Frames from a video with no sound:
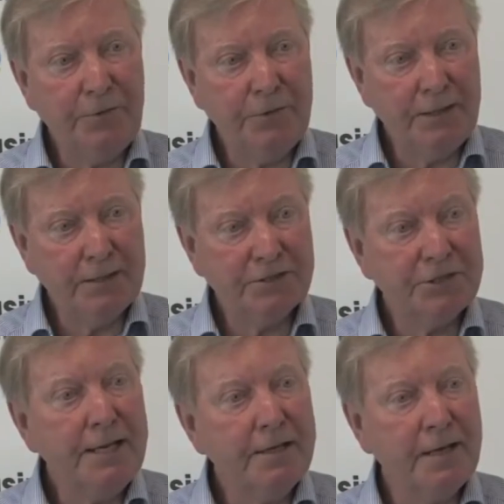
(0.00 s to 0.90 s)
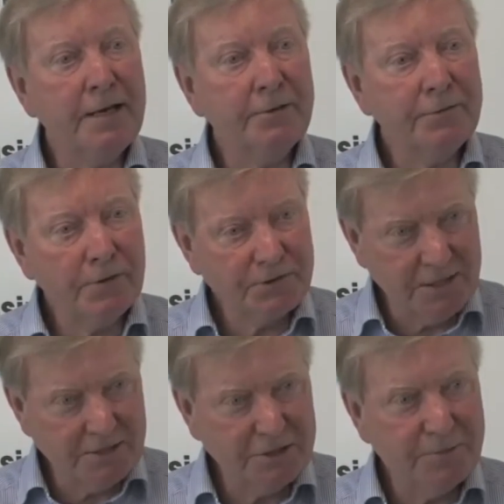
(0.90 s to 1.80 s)
few years. Take care of
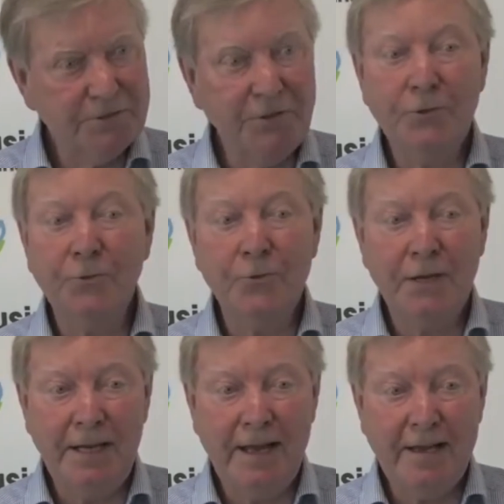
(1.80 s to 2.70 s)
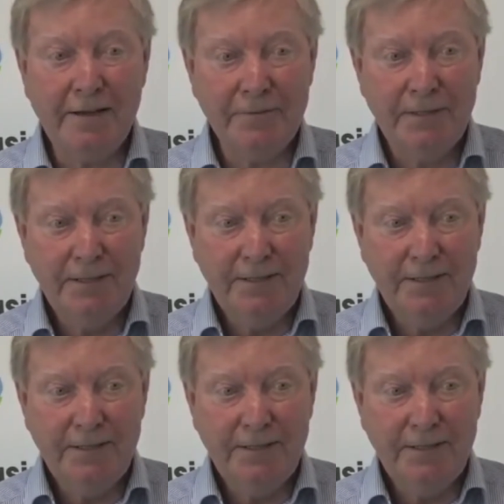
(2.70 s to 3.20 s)
those customers that you already have.